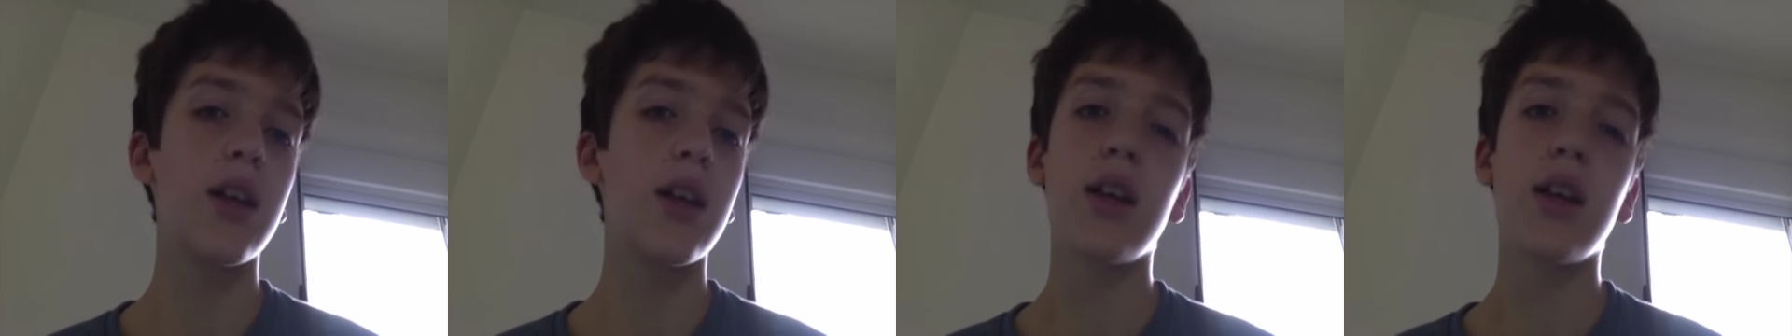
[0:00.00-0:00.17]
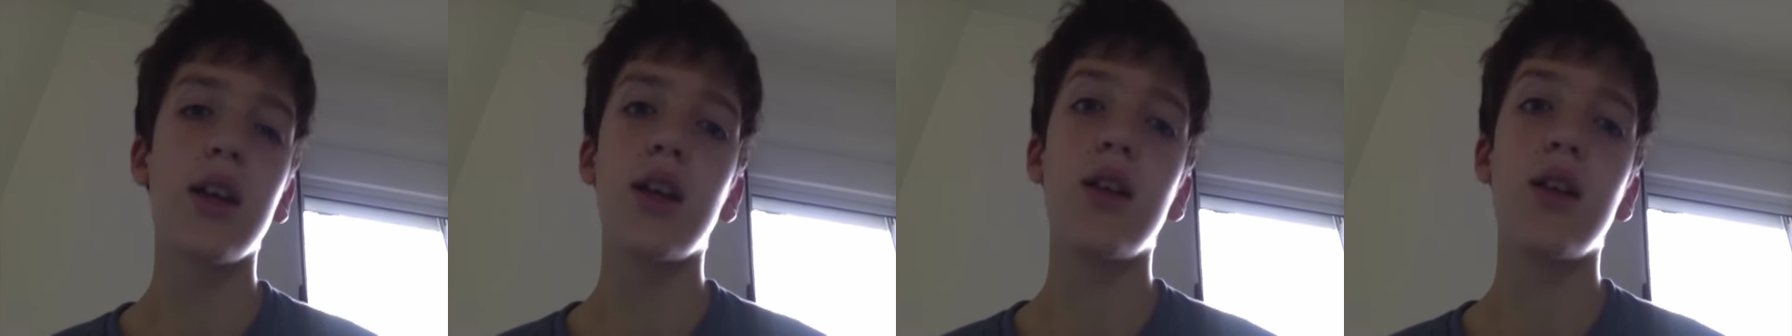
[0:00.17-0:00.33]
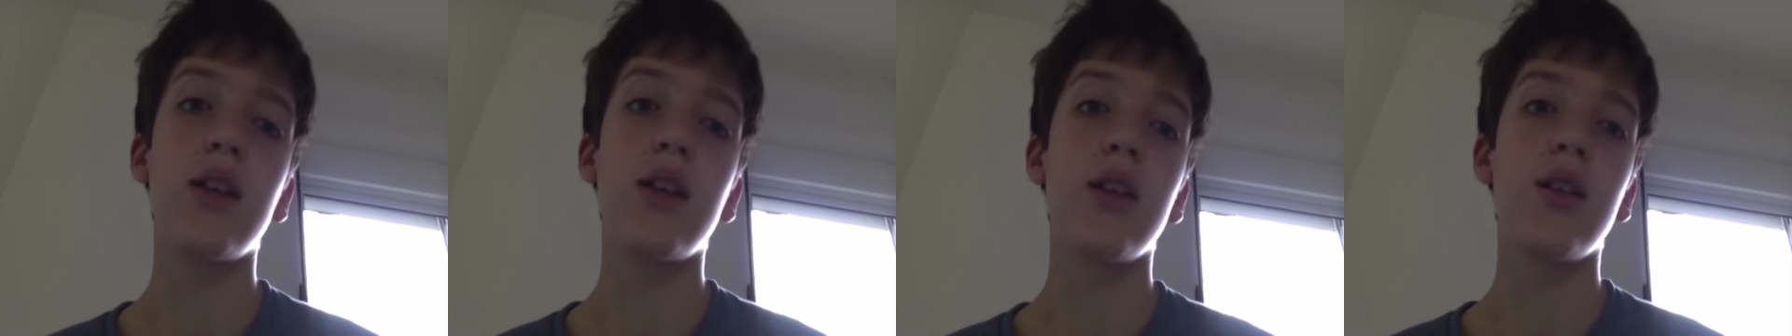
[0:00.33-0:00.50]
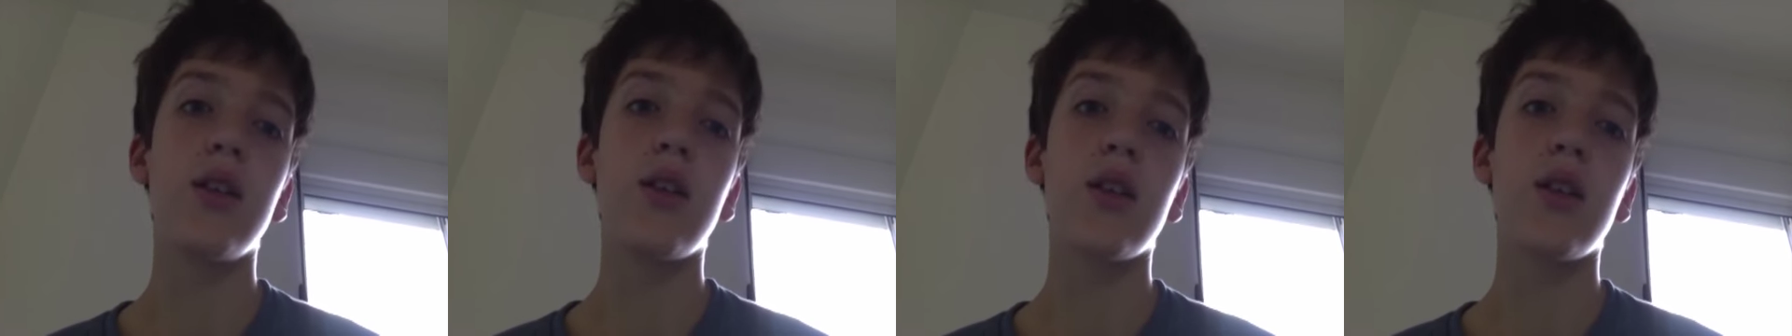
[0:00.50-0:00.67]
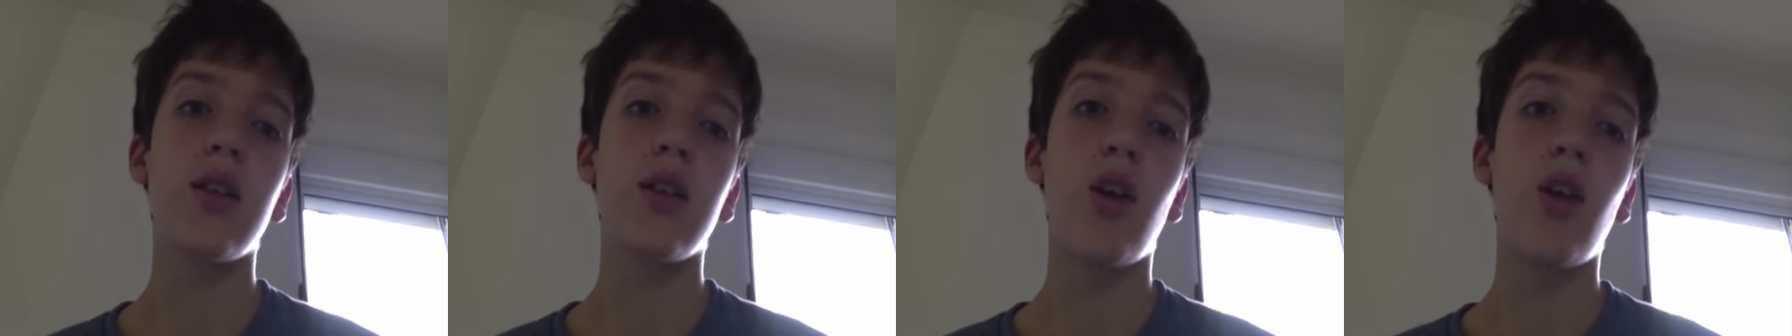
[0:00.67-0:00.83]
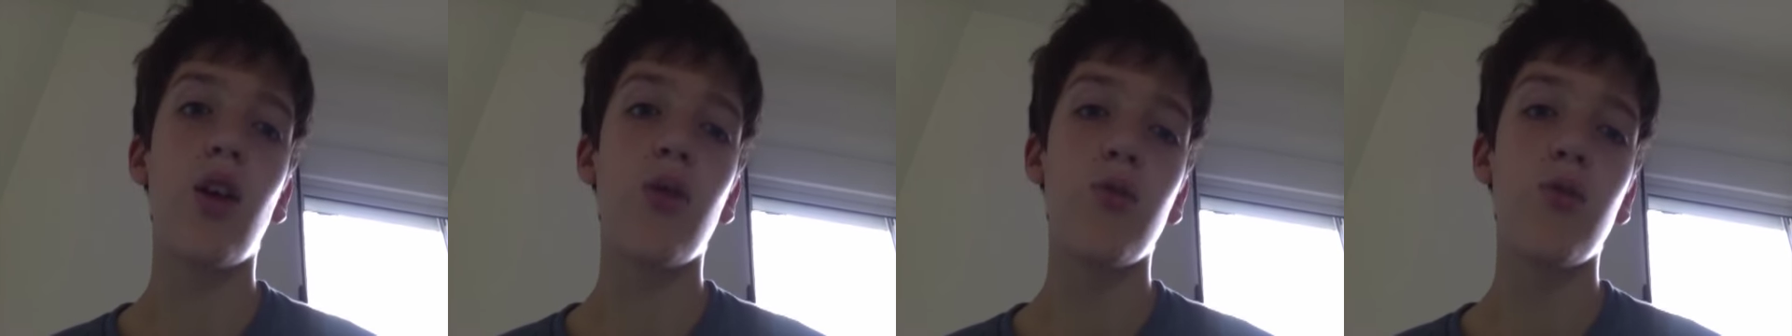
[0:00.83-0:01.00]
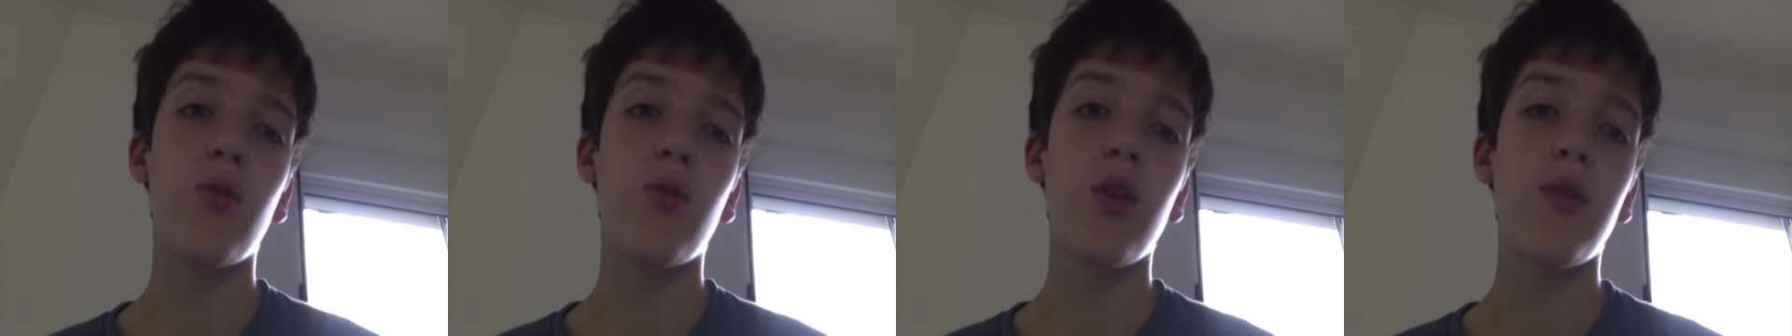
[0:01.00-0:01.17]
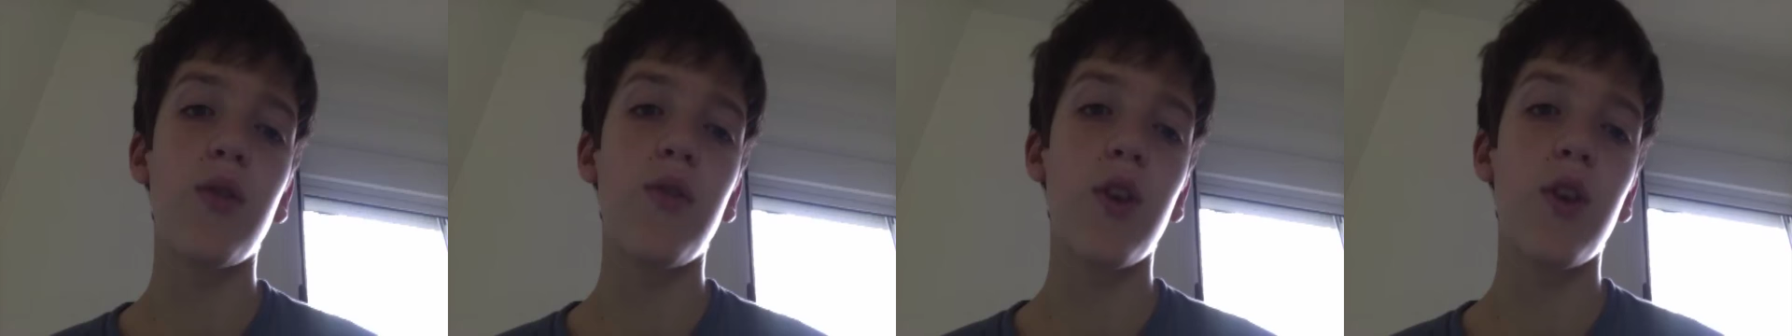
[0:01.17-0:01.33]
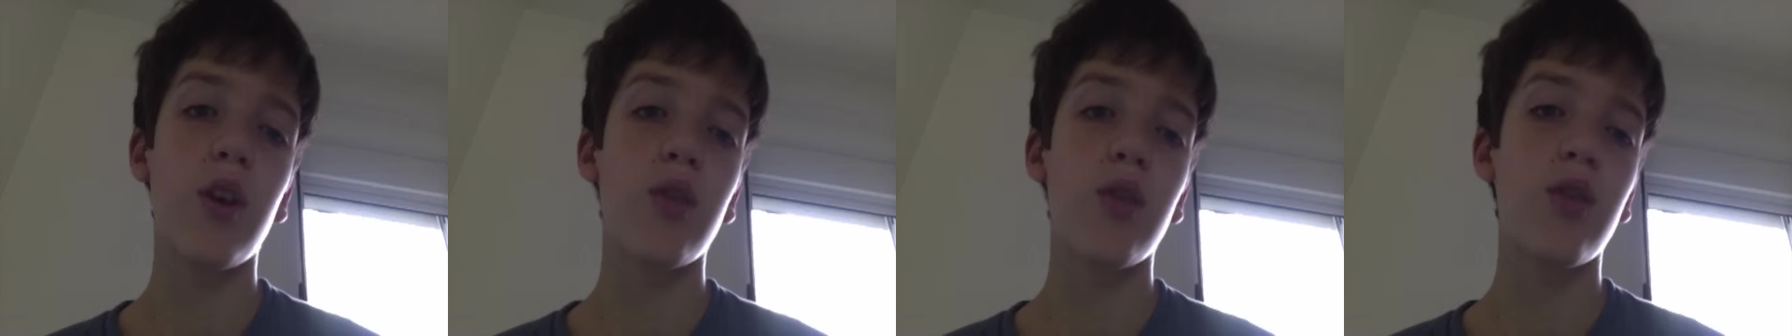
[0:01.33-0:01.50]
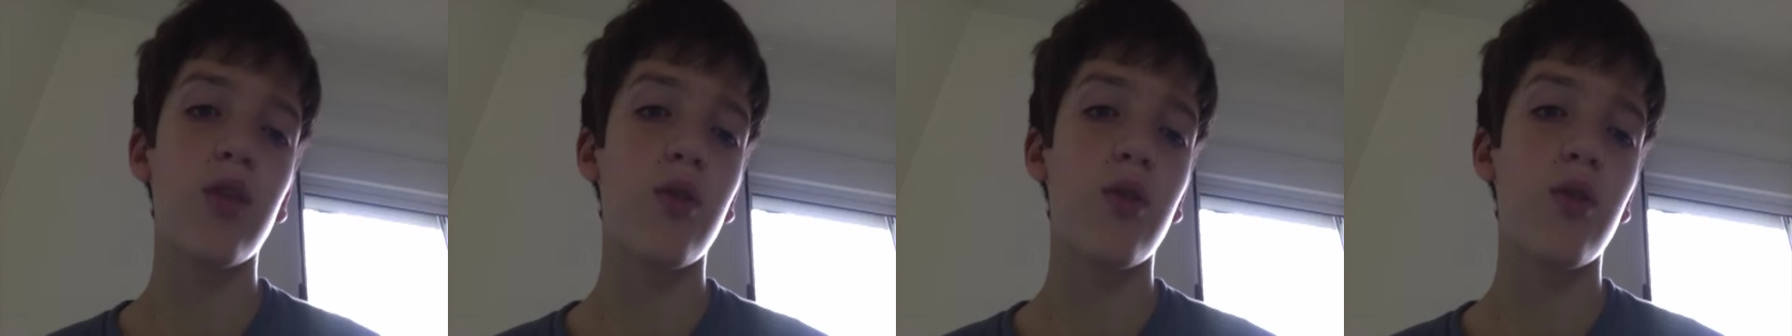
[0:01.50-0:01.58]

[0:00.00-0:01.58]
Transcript: in Garden Warfare.